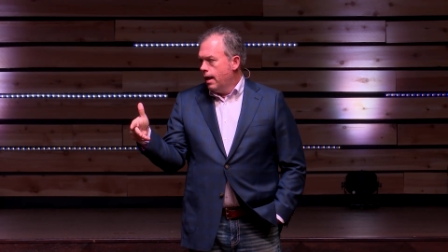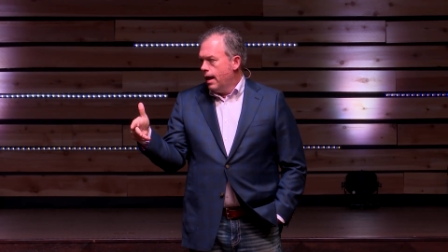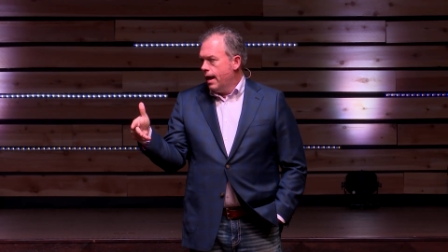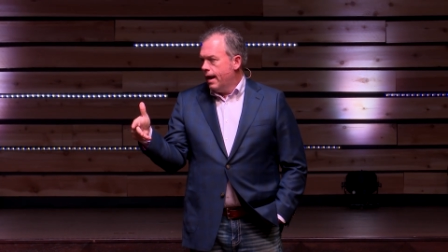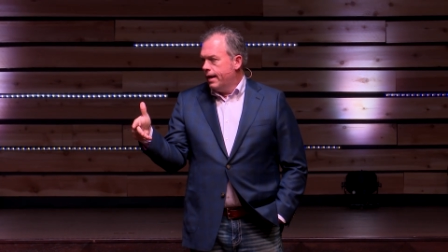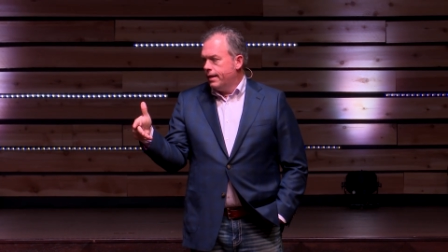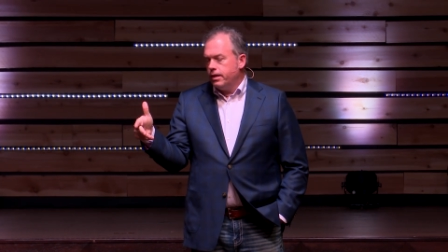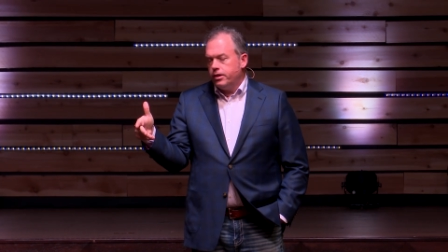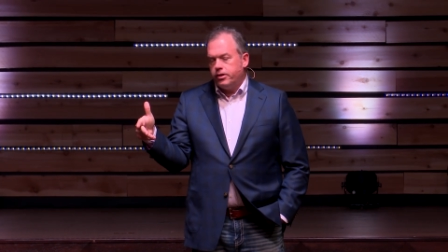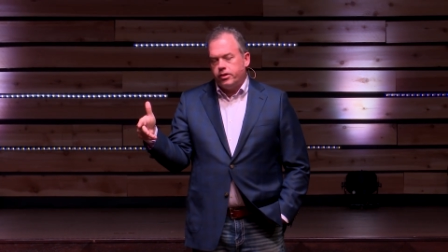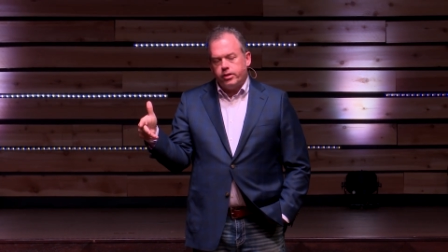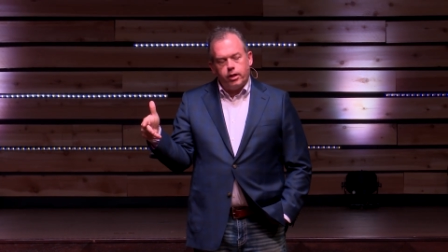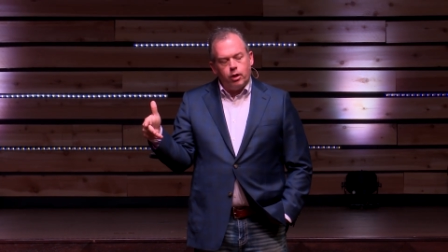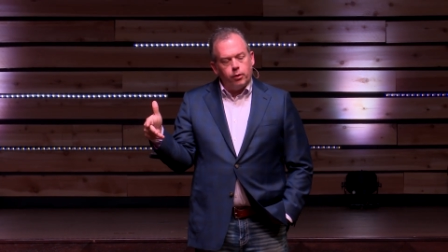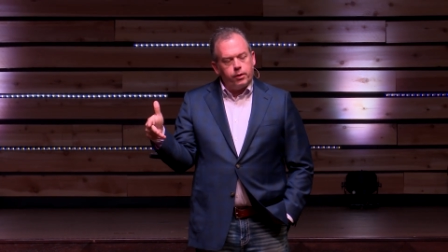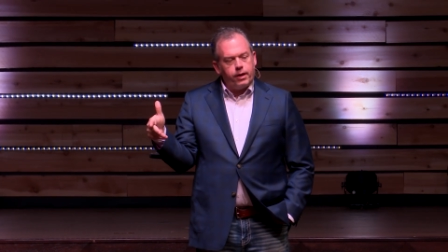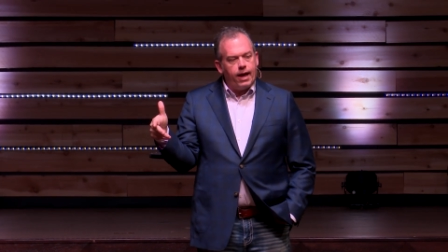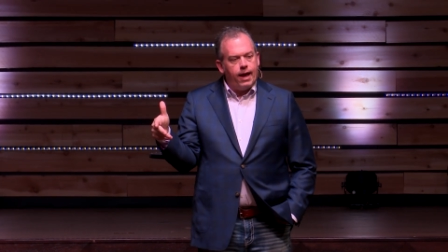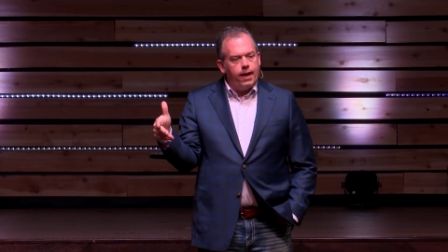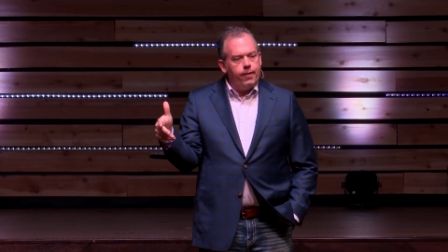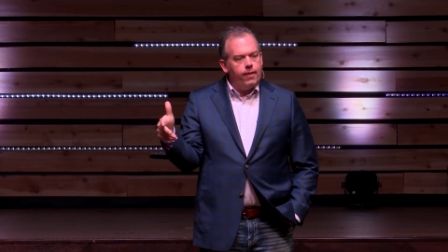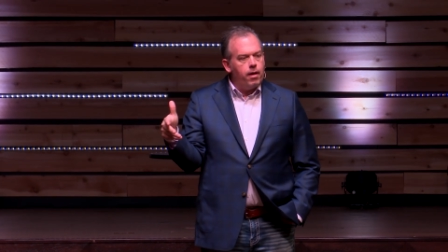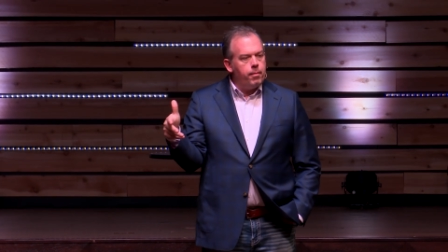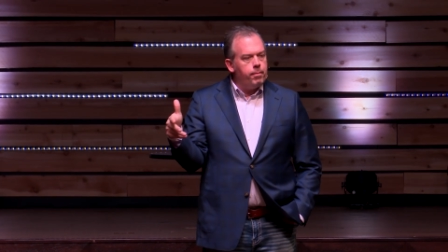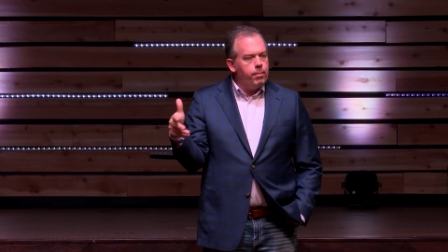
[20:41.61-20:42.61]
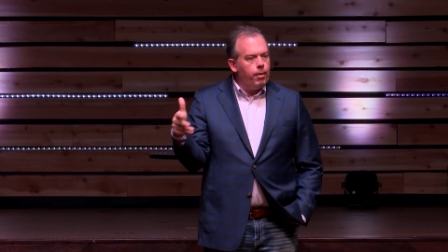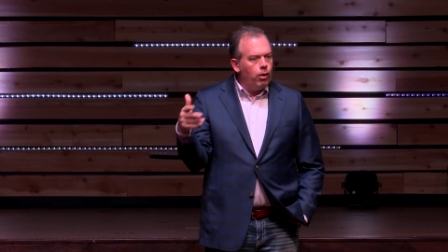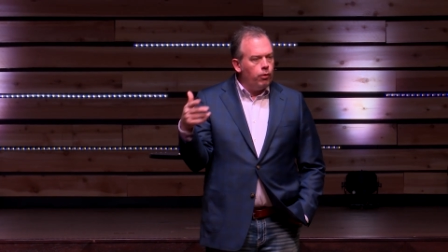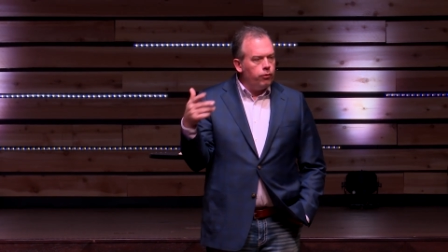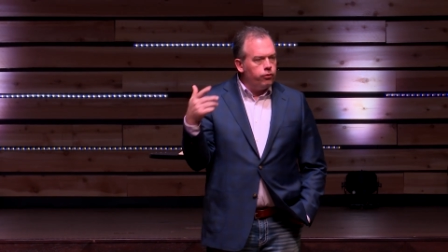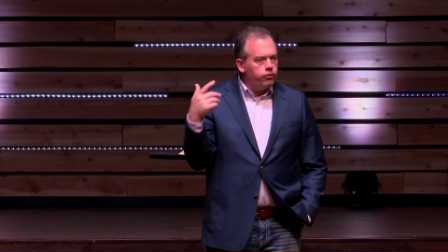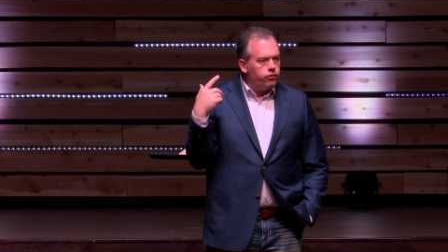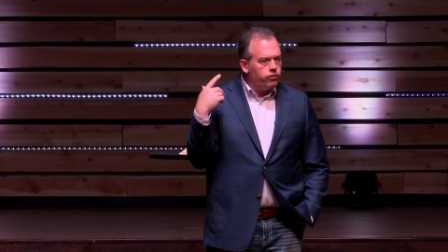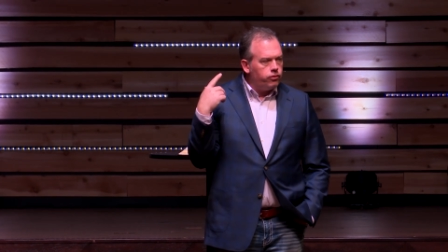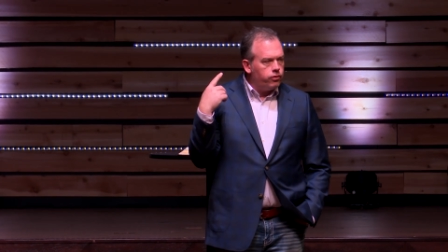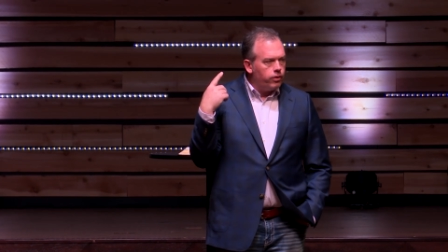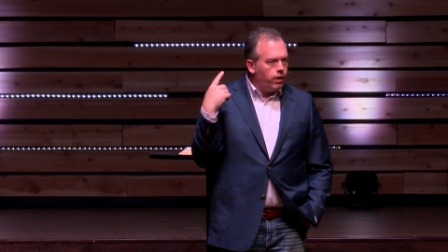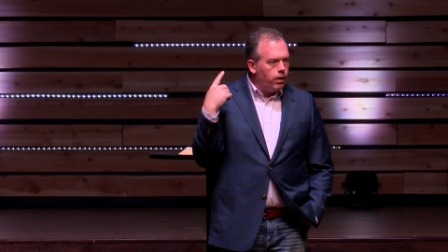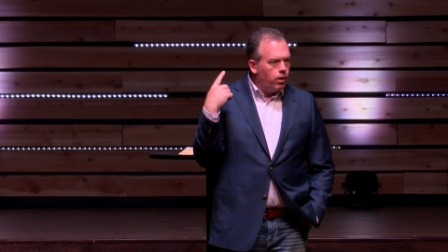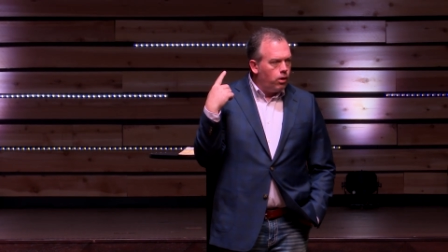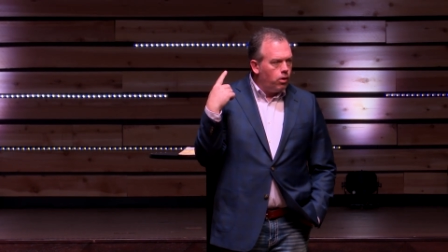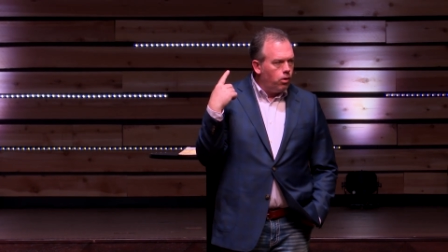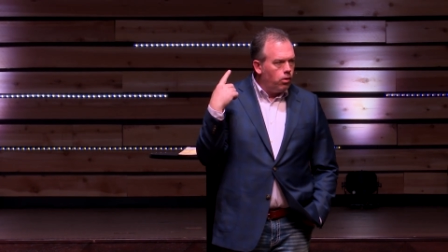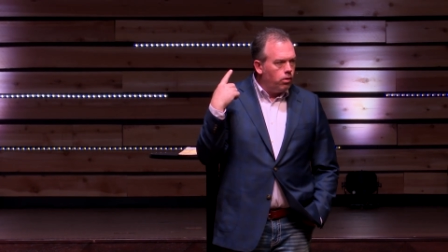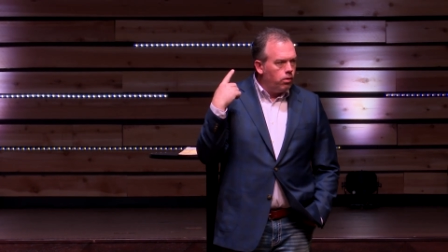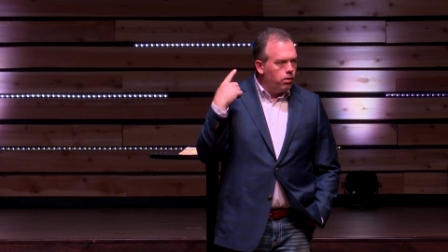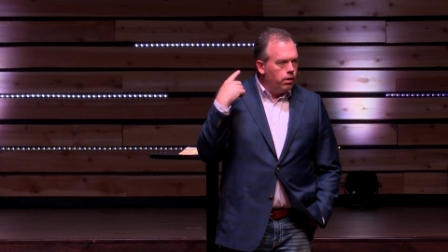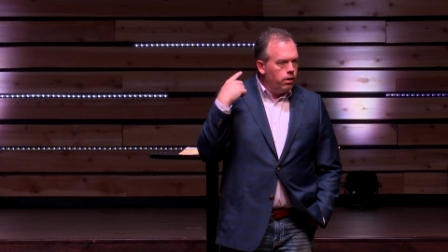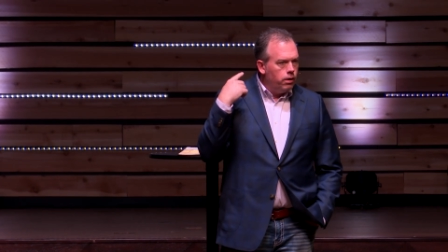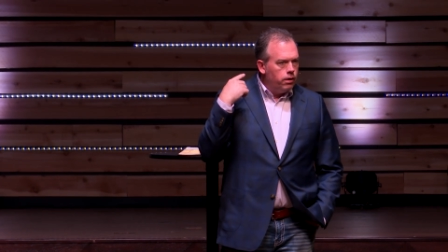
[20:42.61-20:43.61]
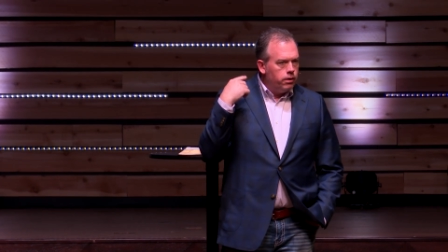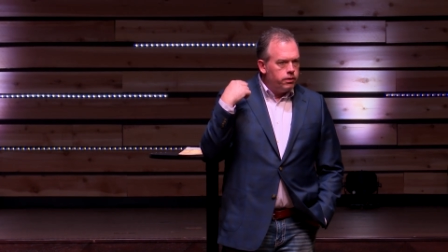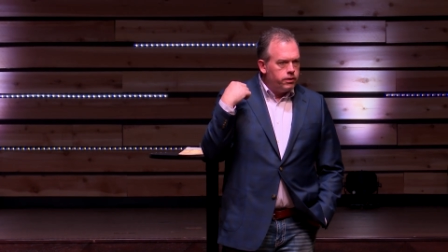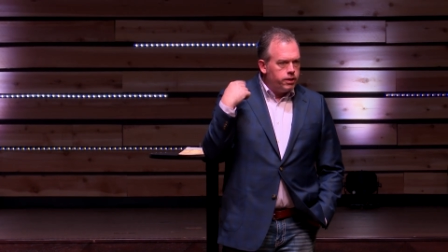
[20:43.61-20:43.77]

And he said, okay, they both sell